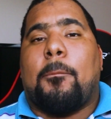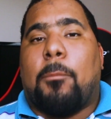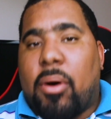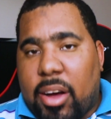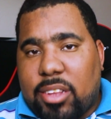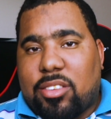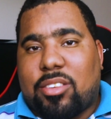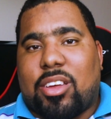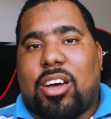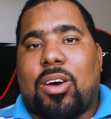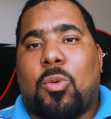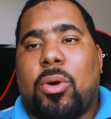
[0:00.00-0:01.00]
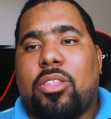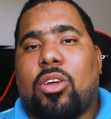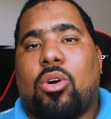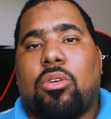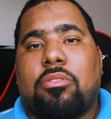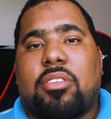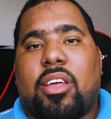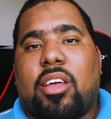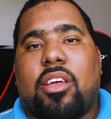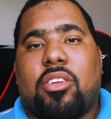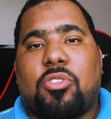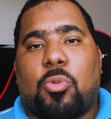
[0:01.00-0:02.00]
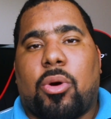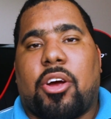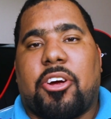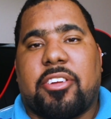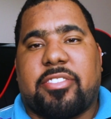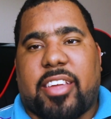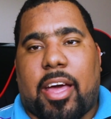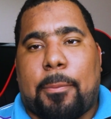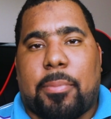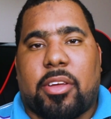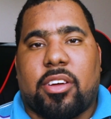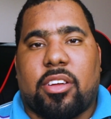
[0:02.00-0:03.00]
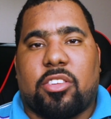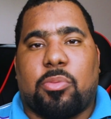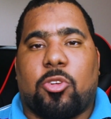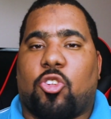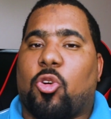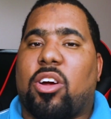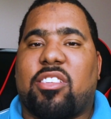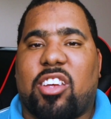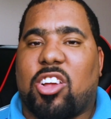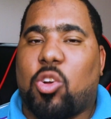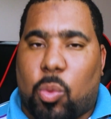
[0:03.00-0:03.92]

But Windows is where it's at because majority of the